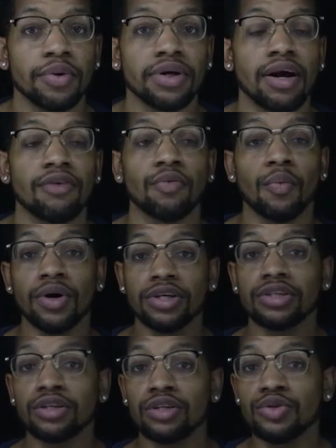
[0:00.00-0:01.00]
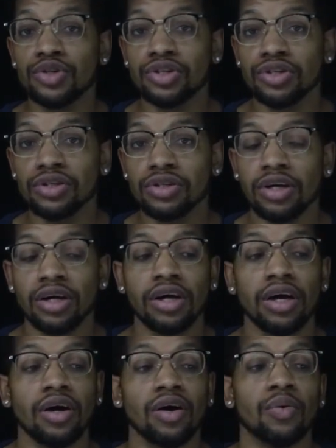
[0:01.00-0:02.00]
We can have one solution,
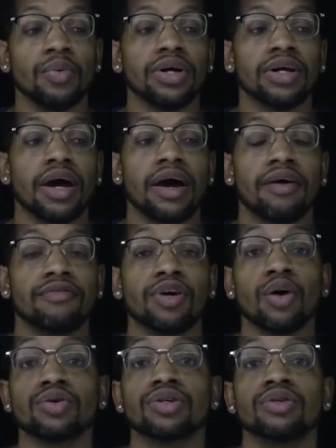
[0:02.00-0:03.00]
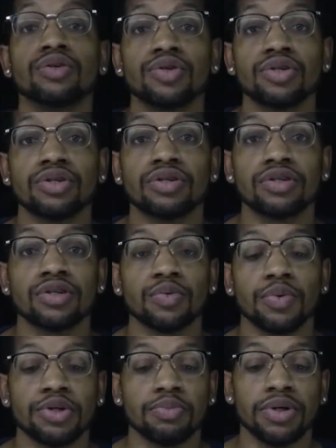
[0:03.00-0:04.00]
we can have no solutions,
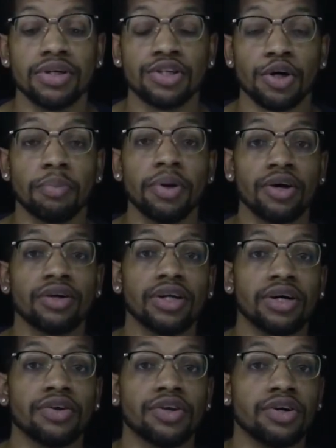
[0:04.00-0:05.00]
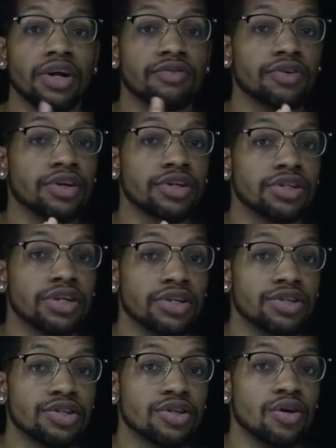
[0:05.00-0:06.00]
which means they're parallel, they're never going to
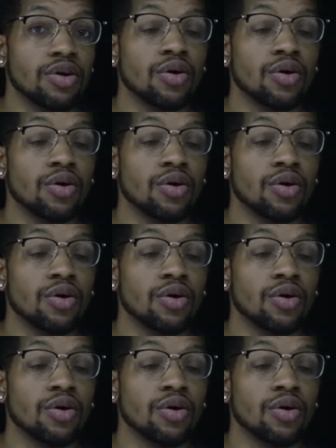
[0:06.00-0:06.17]
touch.